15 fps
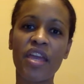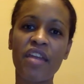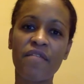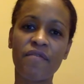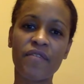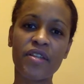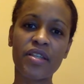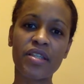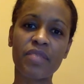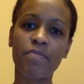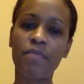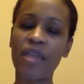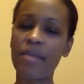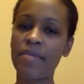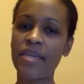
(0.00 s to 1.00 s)
infants,
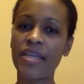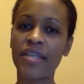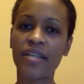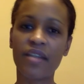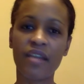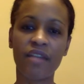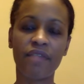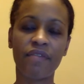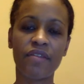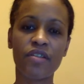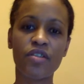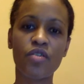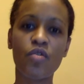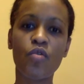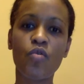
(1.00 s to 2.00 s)
babies and
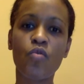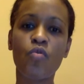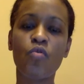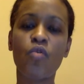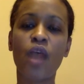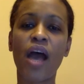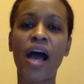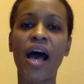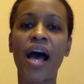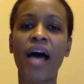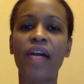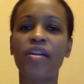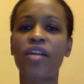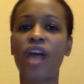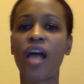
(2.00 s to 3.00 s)
infants who
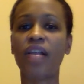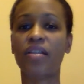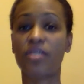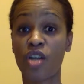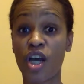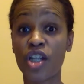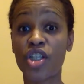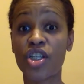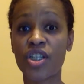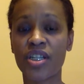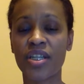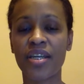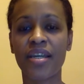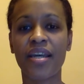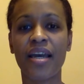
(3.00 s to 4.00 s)
are not touched,